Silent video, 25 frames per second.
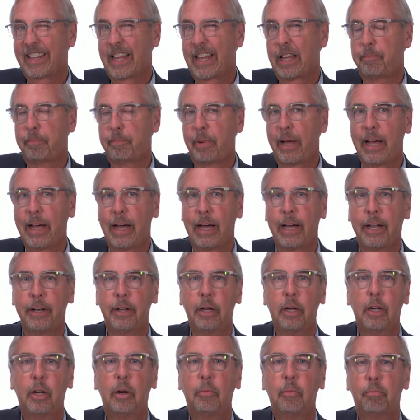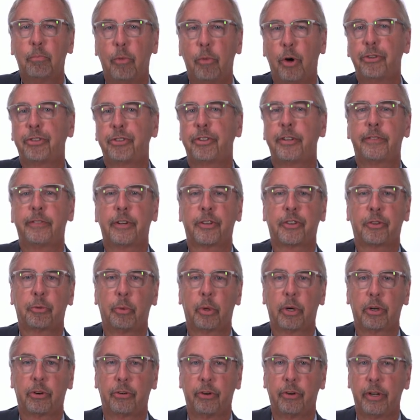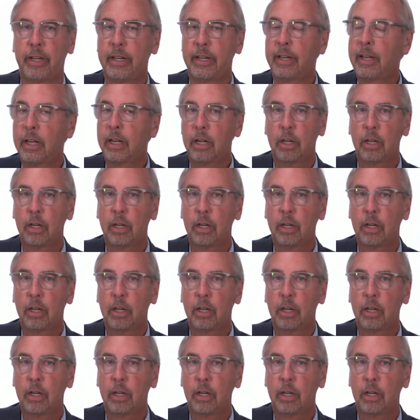that bad, most of us would agree